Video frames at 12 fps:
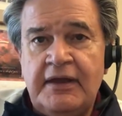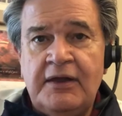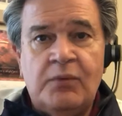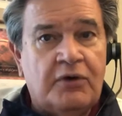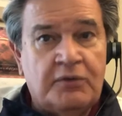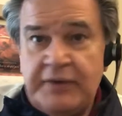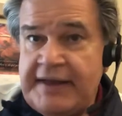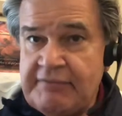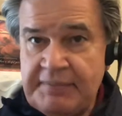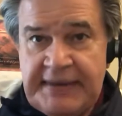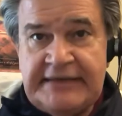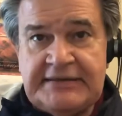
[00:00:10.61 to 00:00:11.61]
Well, we have a
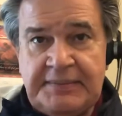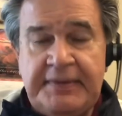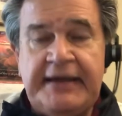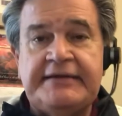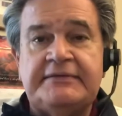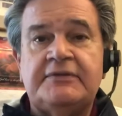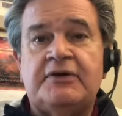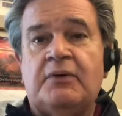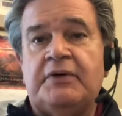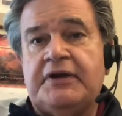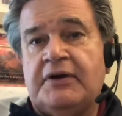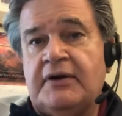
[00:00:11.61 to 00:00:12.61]
big debate
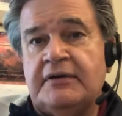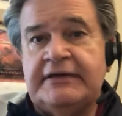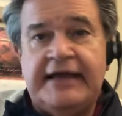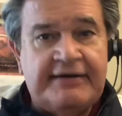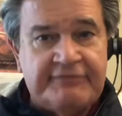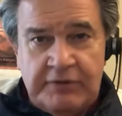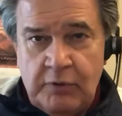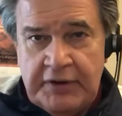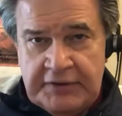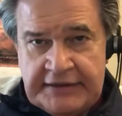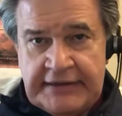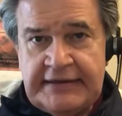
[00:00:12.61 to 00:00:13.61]
going on everywhere
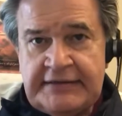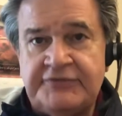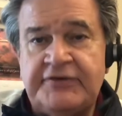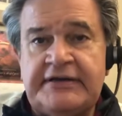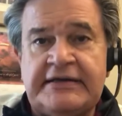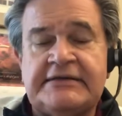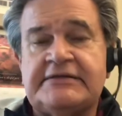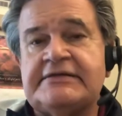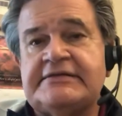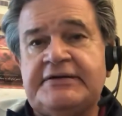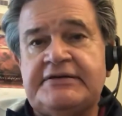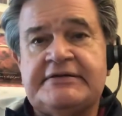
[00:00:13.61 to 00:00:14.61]
in the country, not
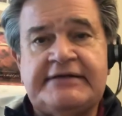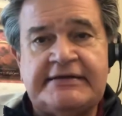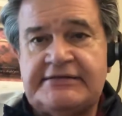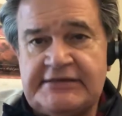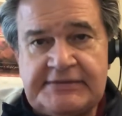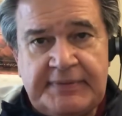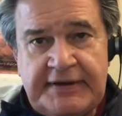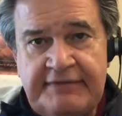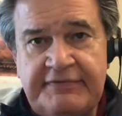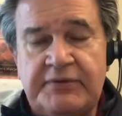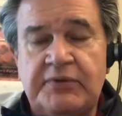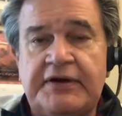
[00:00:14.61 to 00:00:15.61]
just here in Texas, but
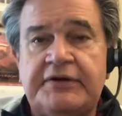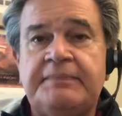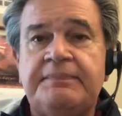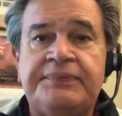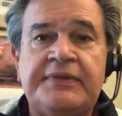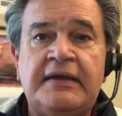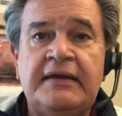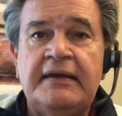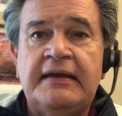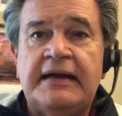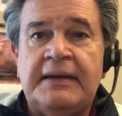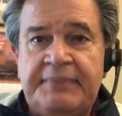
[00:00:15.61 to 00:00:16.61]
everywhere.
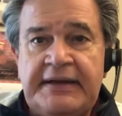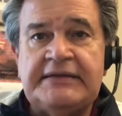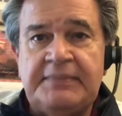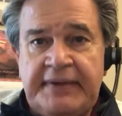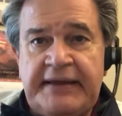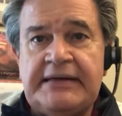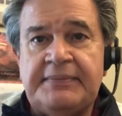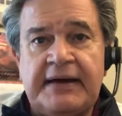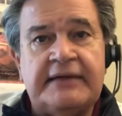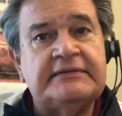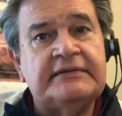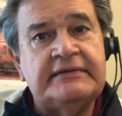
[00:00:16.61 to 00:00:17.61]
A big debate
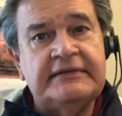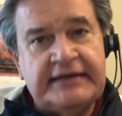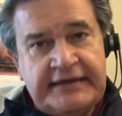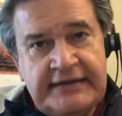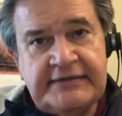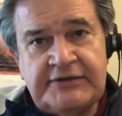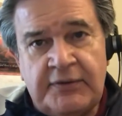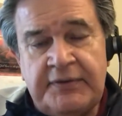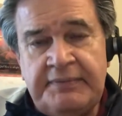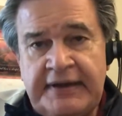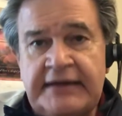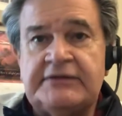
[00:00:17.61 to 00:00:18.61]
about the kids
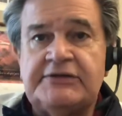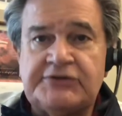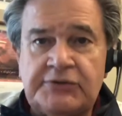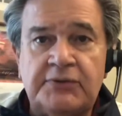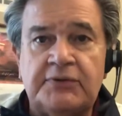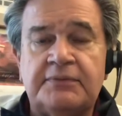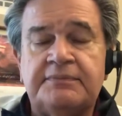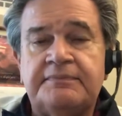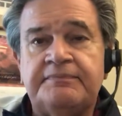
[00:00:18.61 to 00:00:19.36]
going back to school.